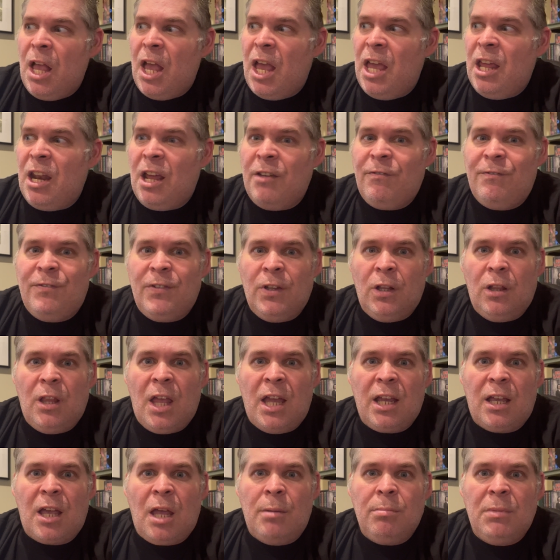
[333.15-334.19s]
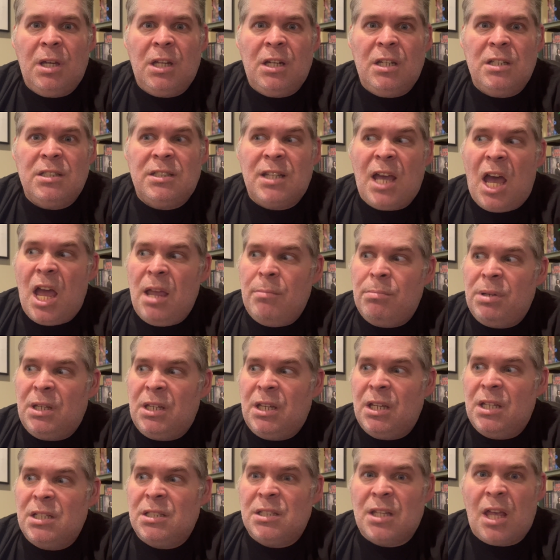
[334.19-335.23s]
and I feel like I'm gonna die
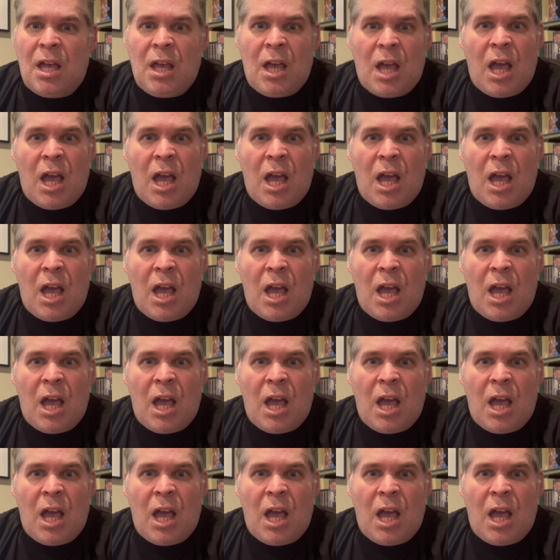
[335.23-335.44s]
because